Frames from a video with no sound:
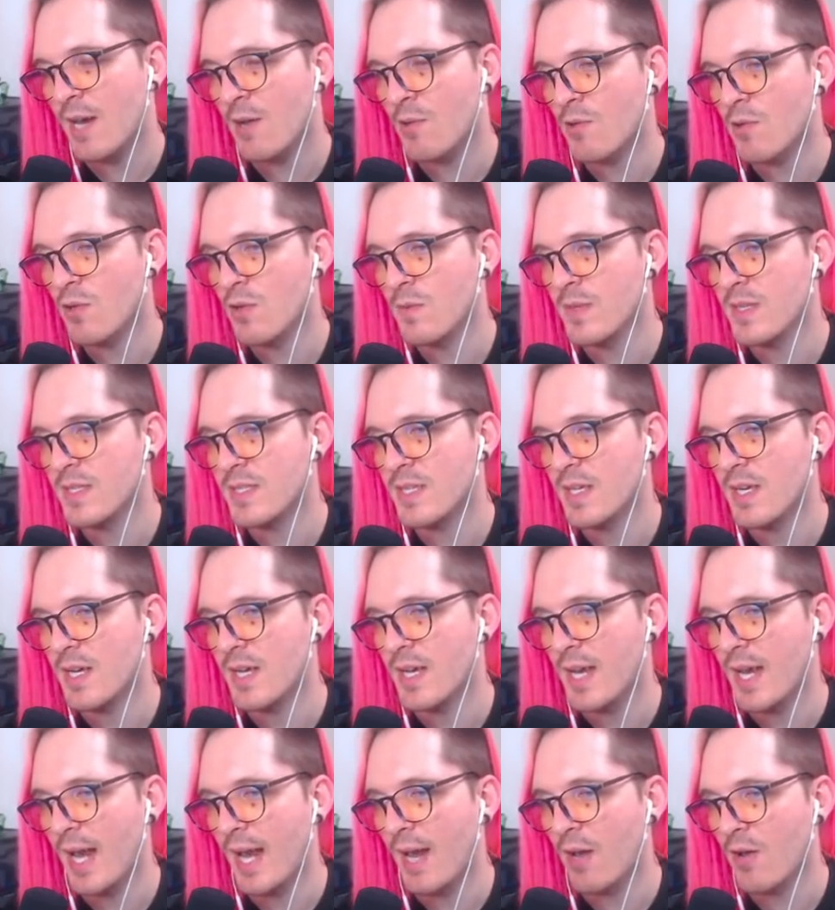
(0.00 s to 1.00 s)
room is
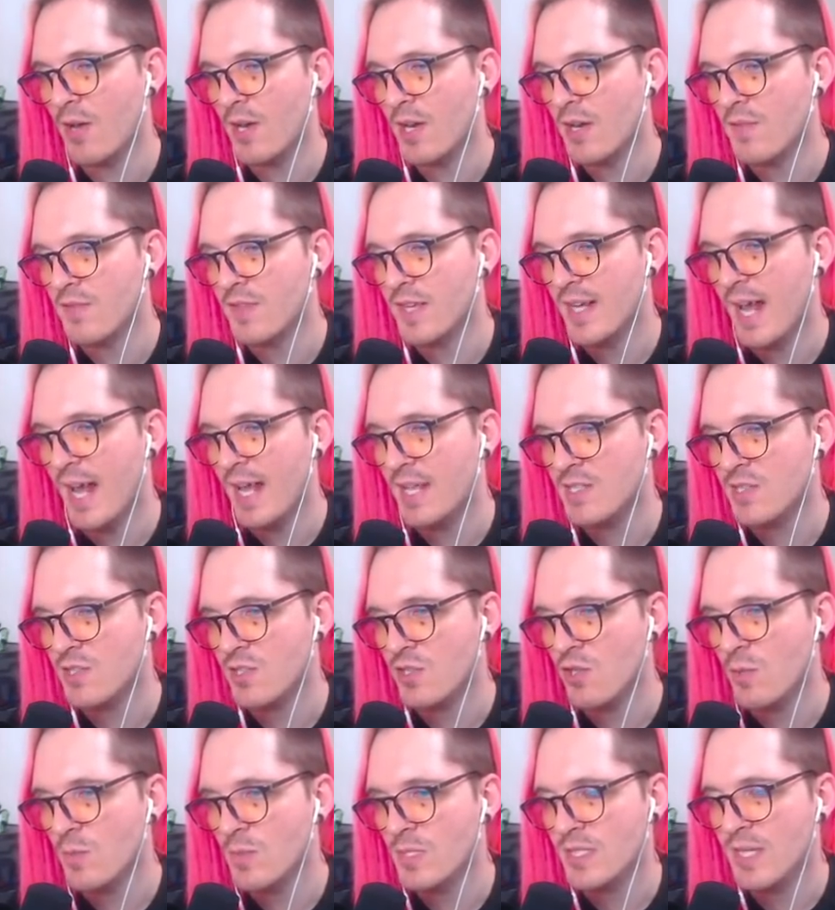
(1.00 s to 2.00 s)
a area of the castle
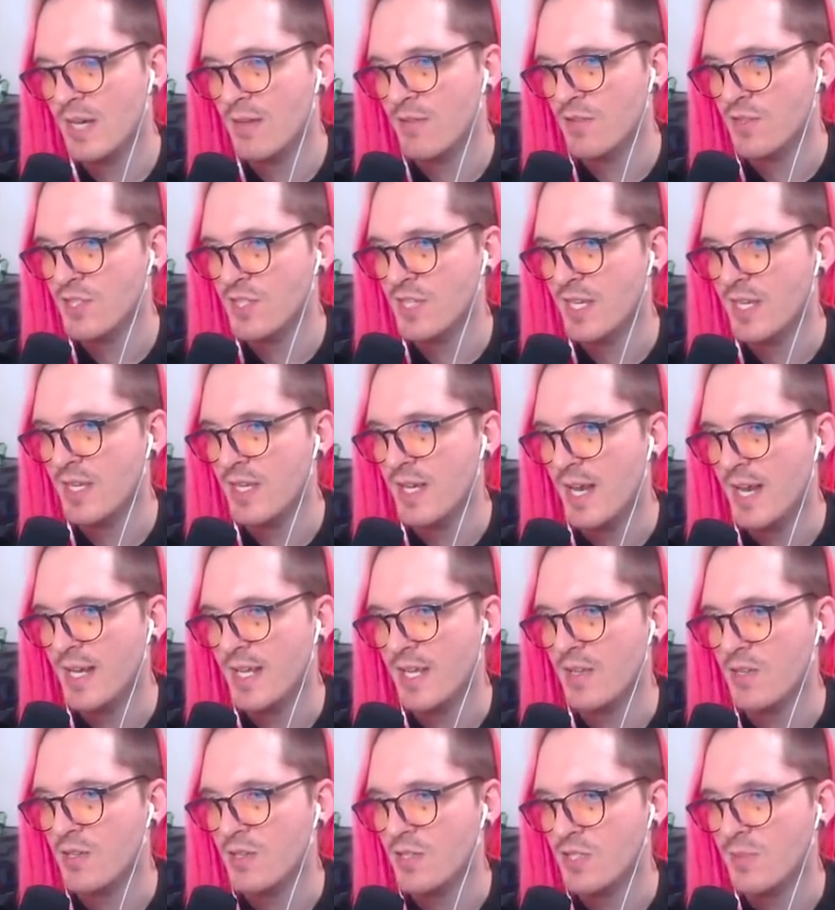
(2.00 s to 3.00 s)
you almost never see in
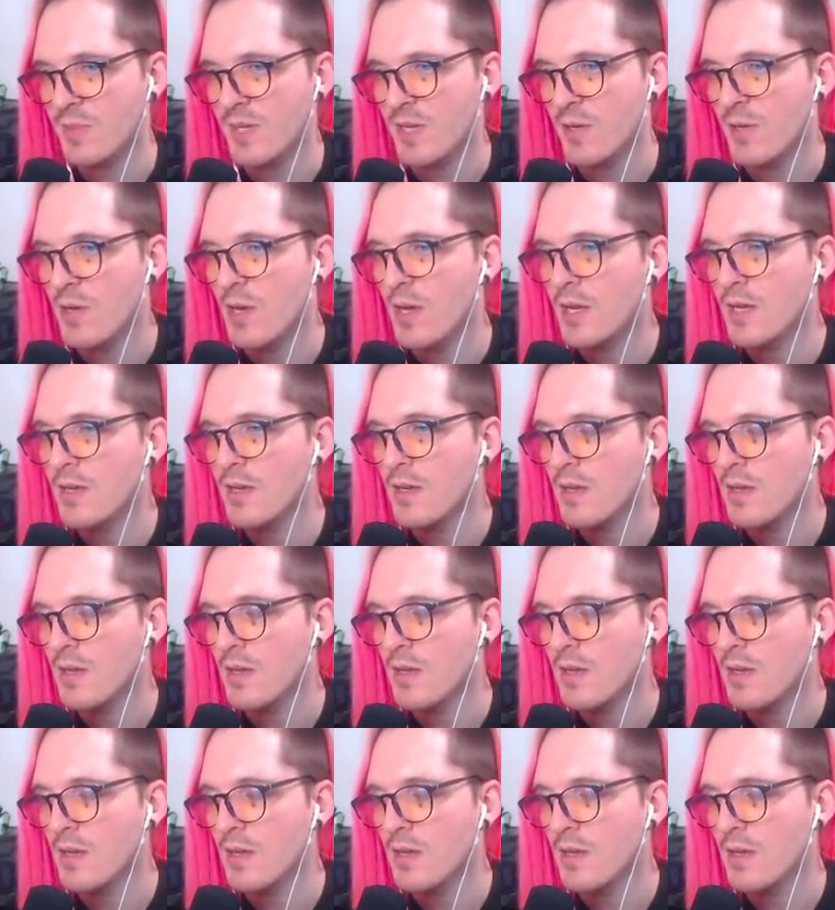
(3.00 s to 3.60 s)
any other speedrun.